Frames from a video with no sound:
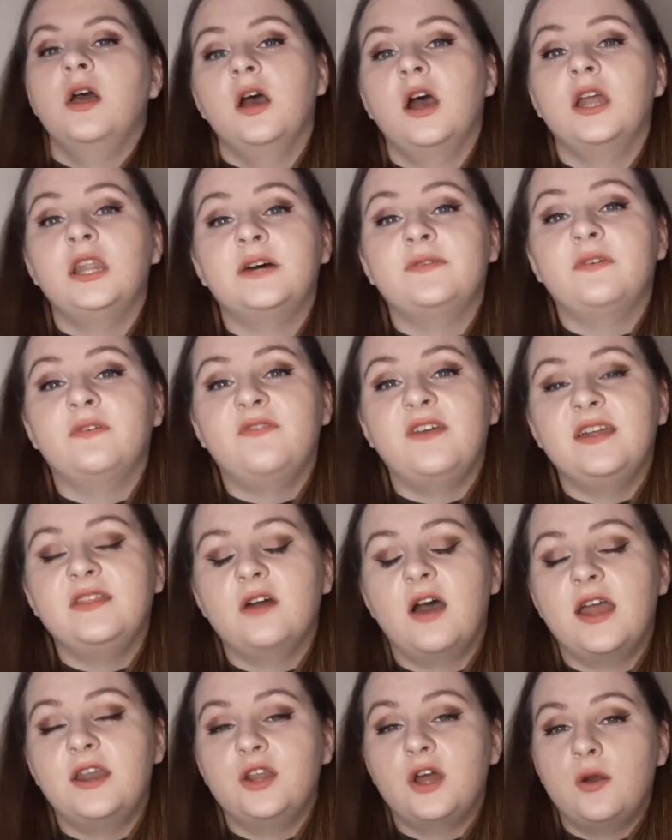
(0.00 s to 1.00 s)
Another thing
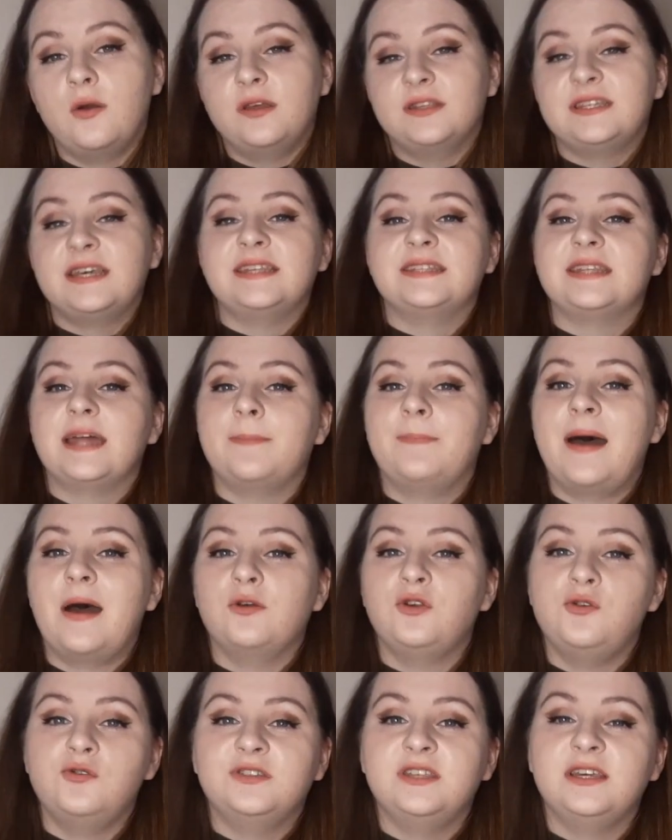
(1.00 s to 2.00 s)
that I noticed about
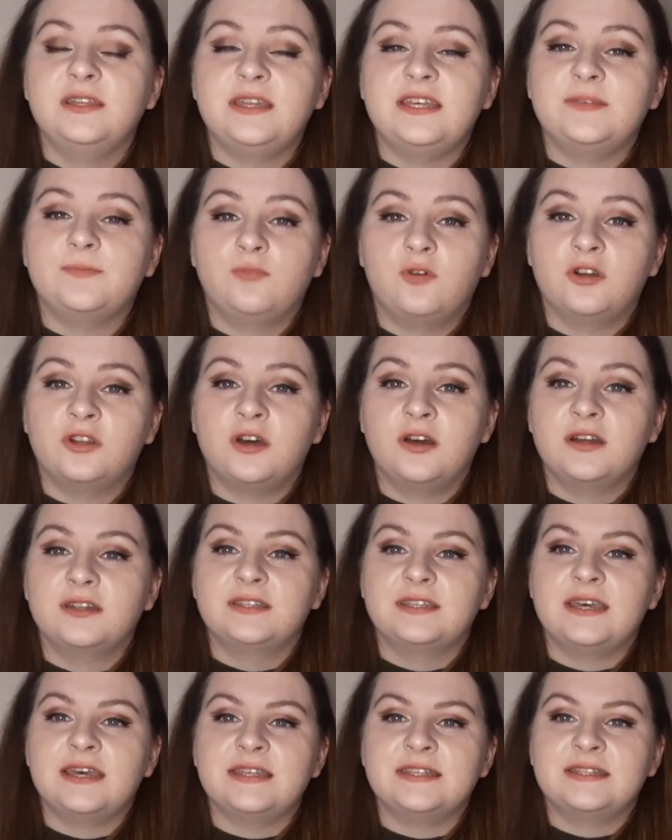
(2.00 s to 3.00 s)
using these
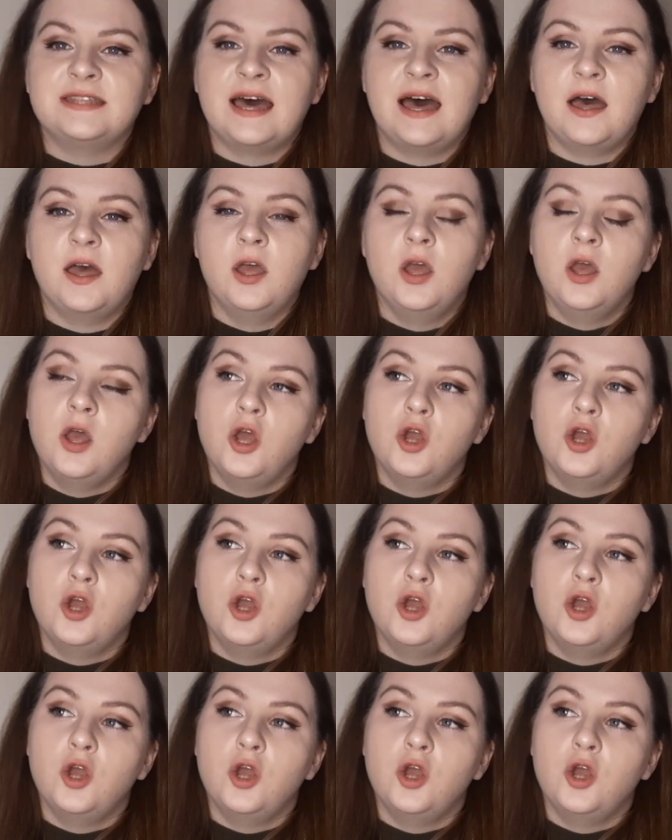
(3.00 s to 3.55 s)
products is that